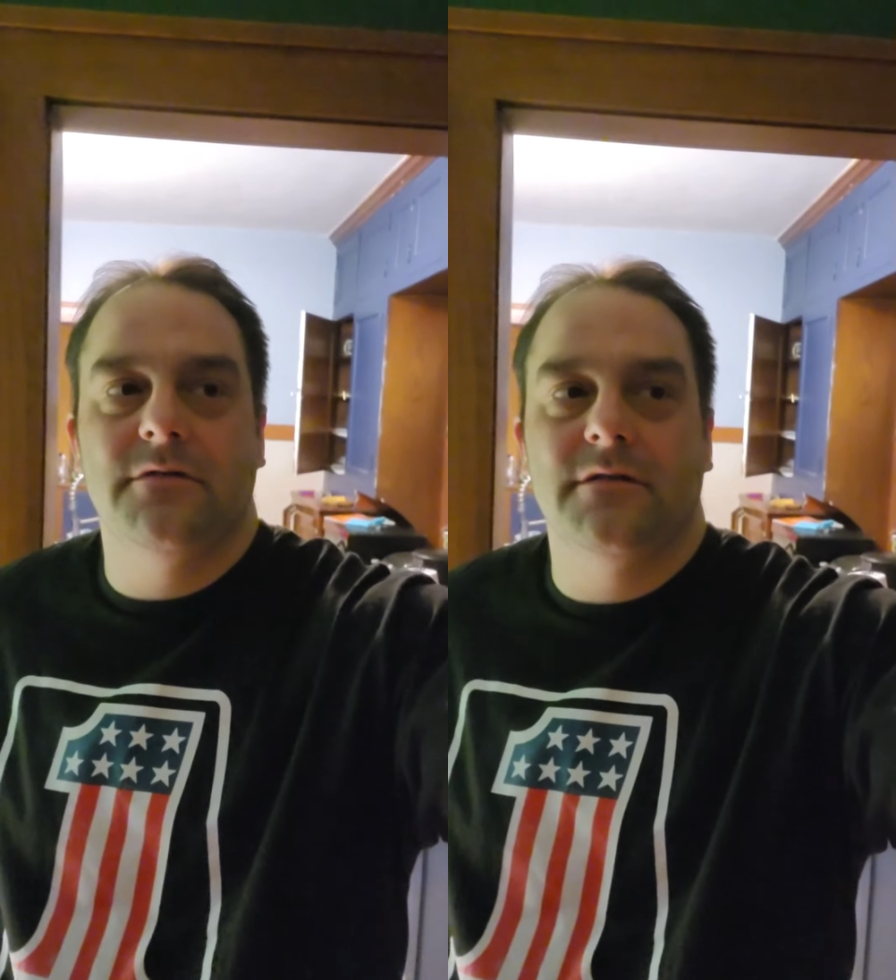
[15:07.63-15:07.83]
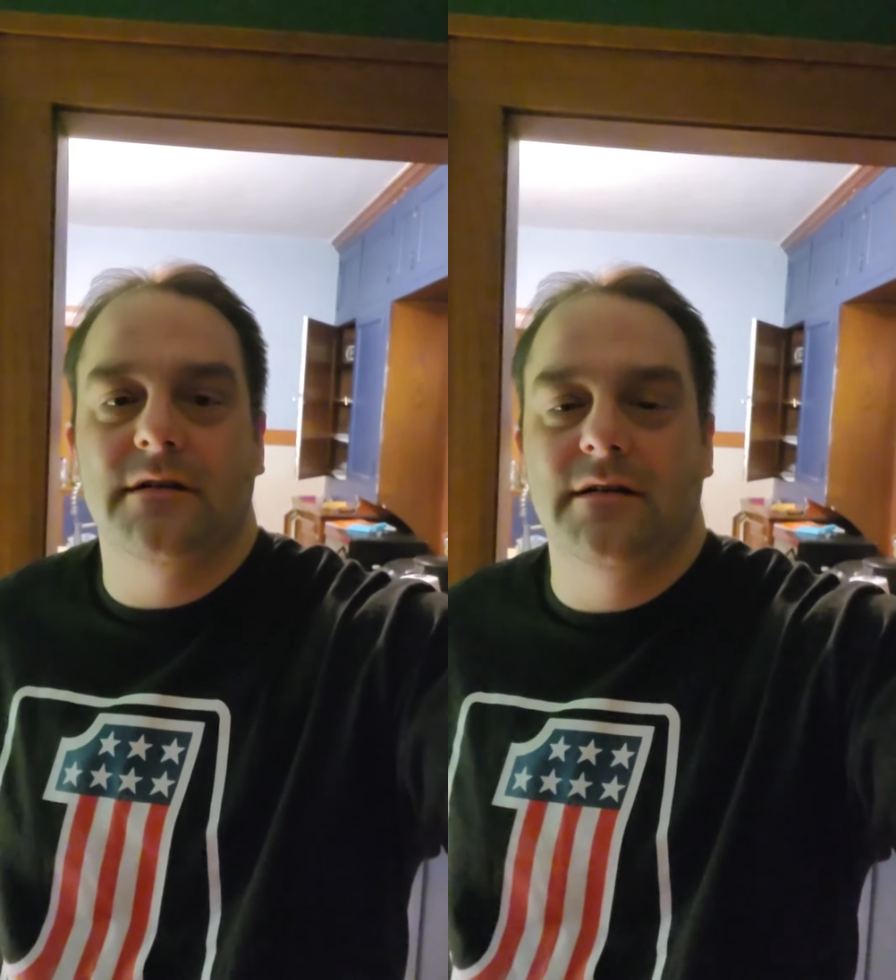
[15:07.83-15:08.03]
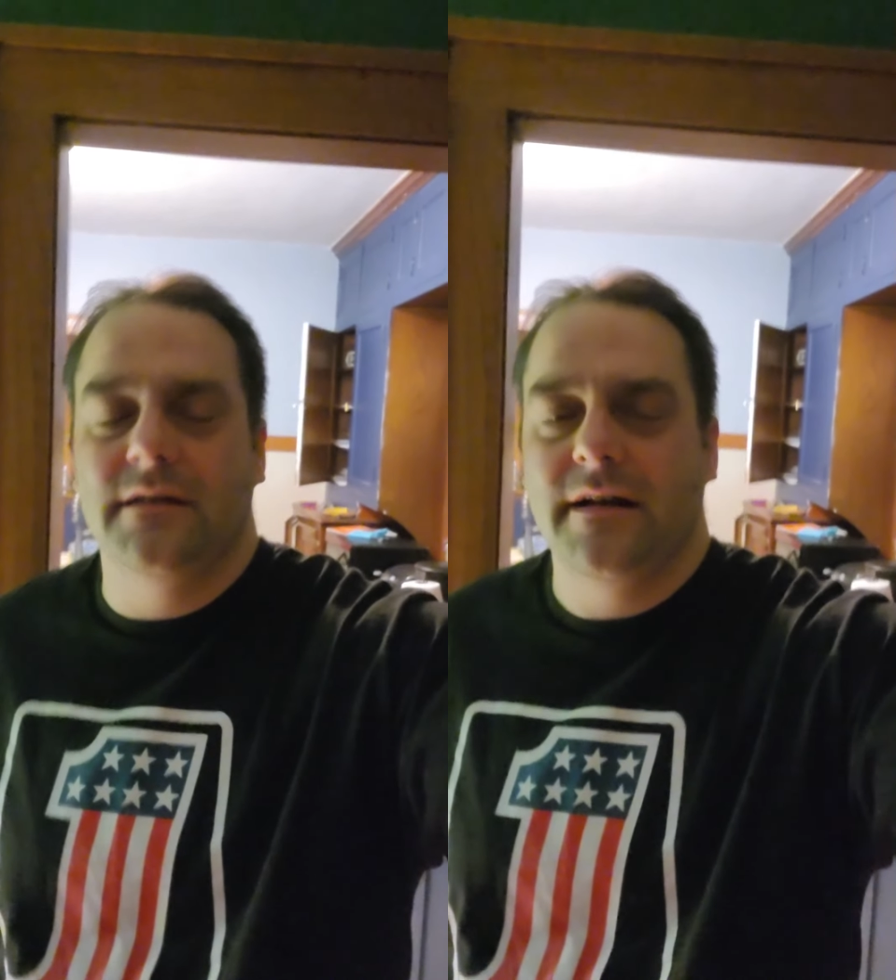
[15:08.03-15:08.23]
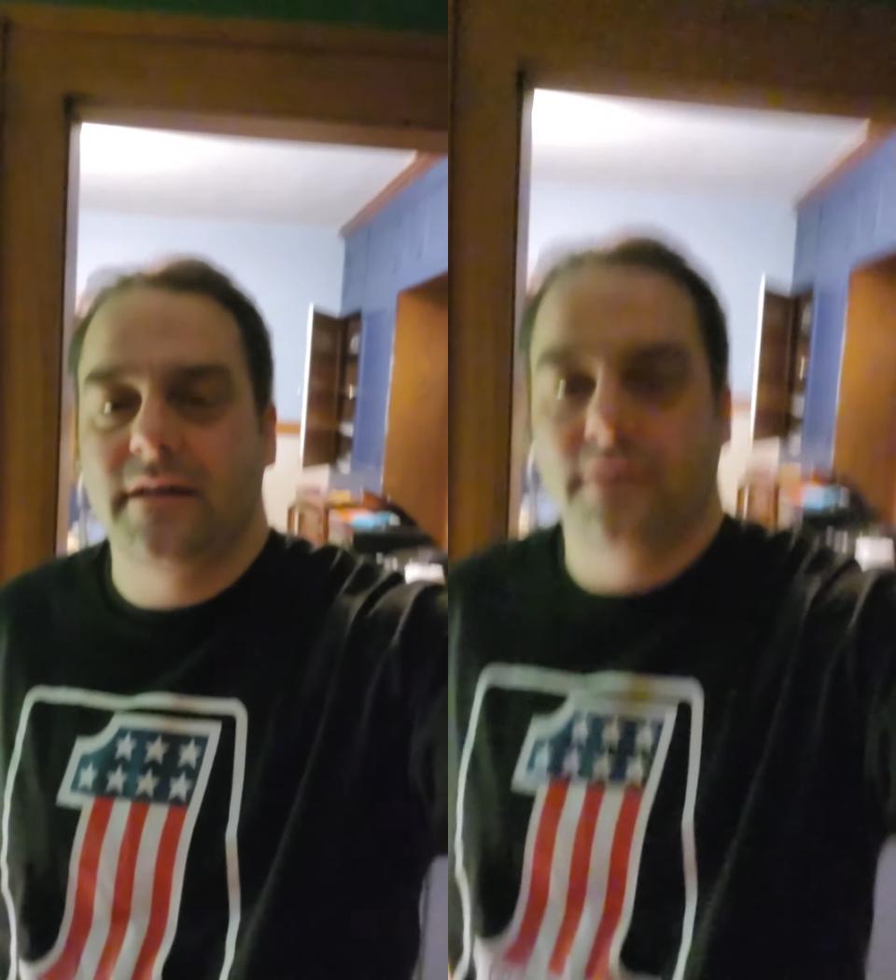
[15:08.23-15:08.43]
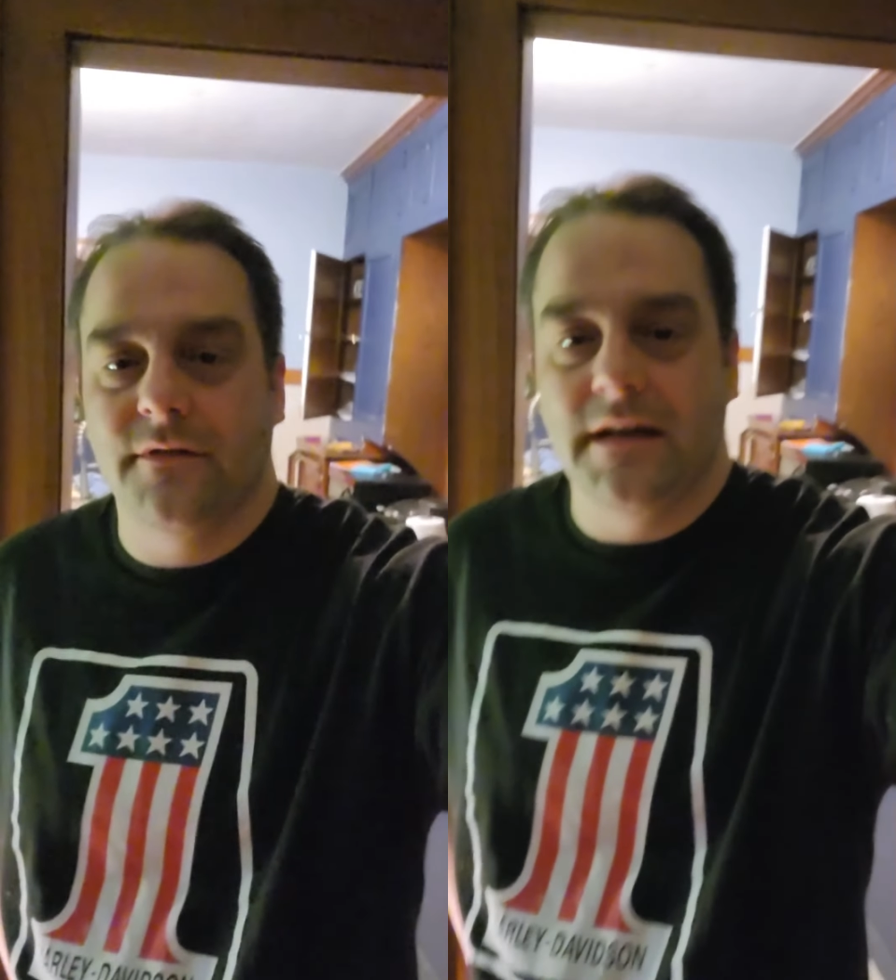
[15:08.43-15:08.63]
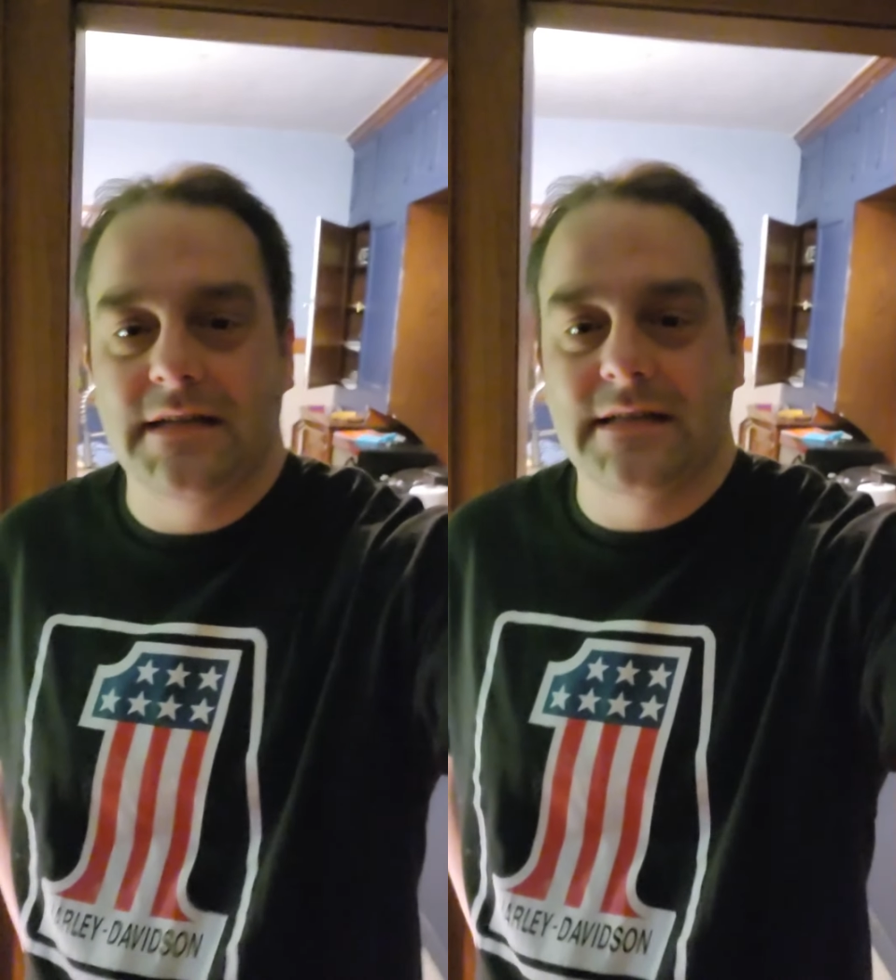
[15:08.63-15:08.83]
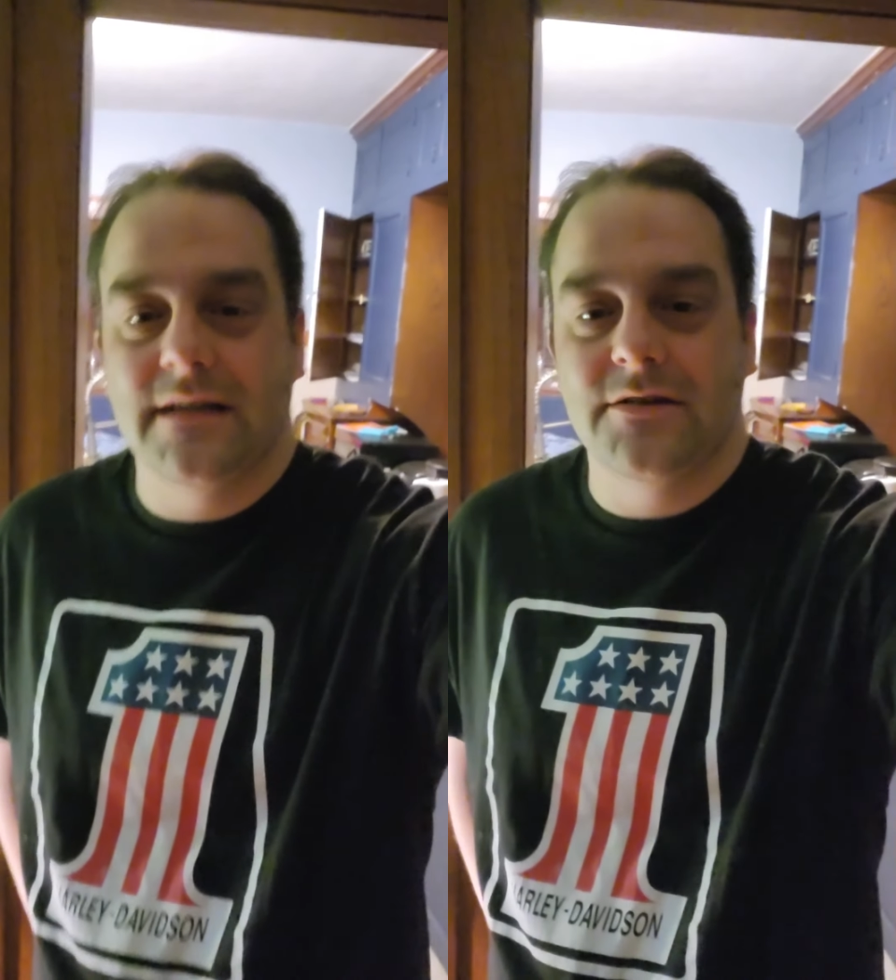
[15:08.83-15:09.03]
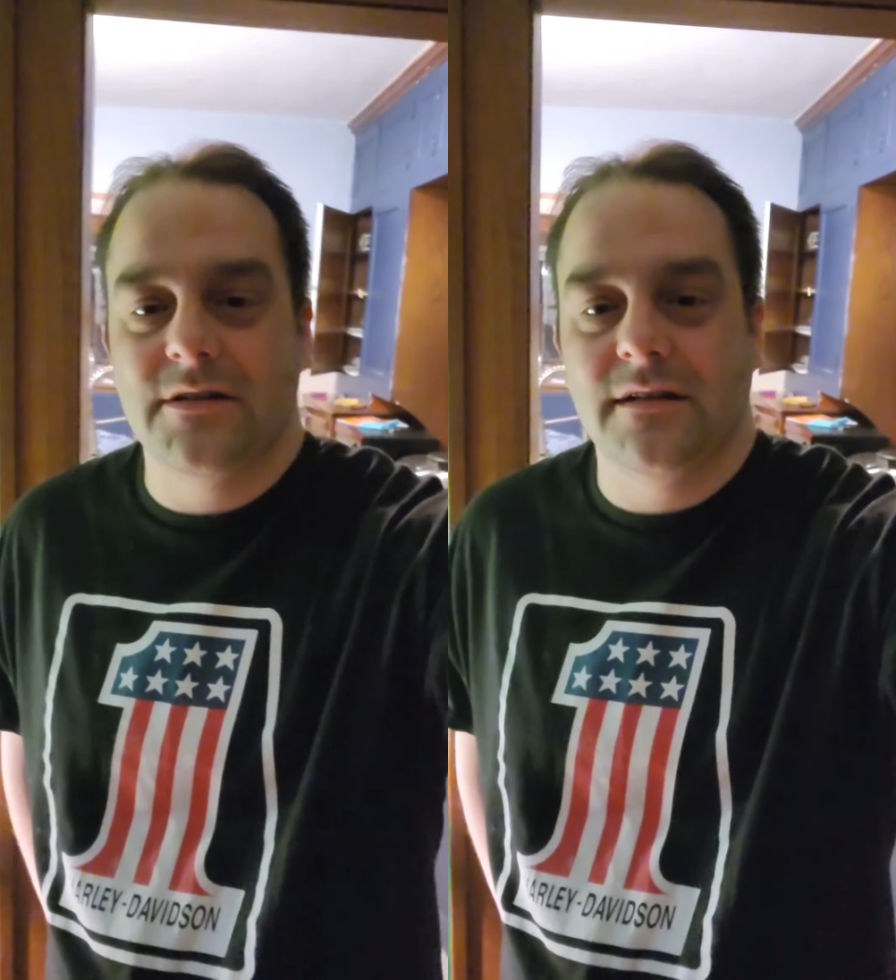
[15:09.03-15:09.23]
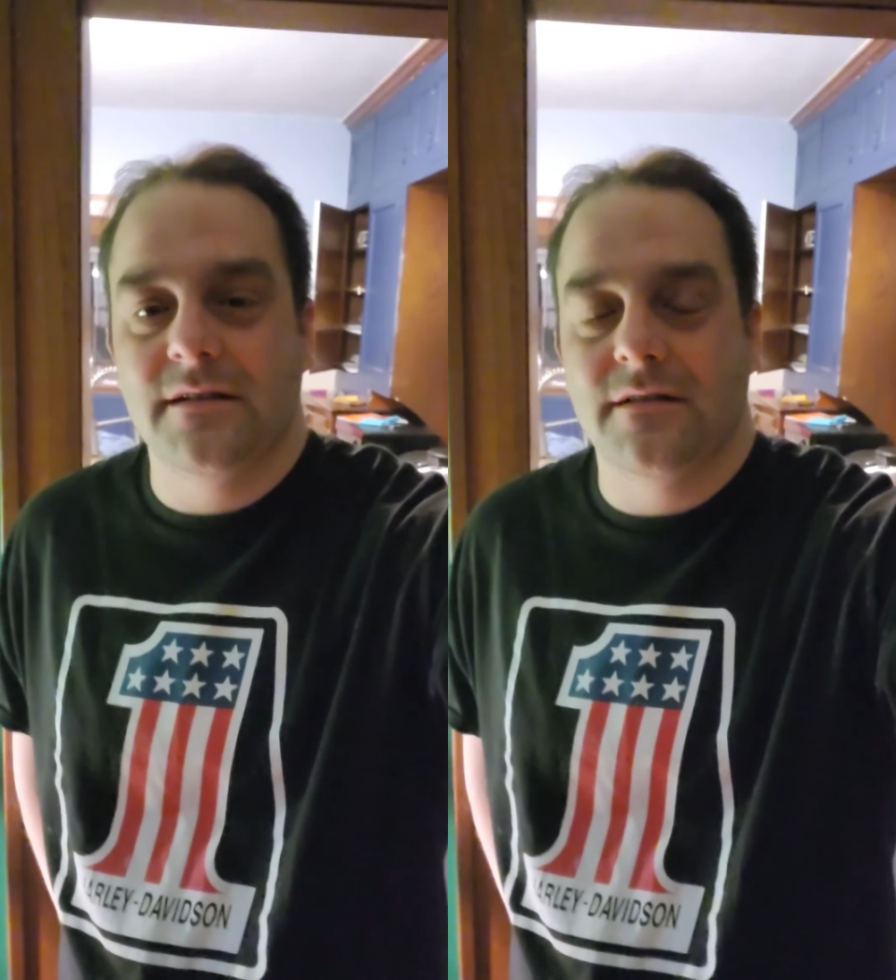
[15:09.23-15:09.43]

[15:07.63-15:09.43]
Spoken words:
or any advice on chili,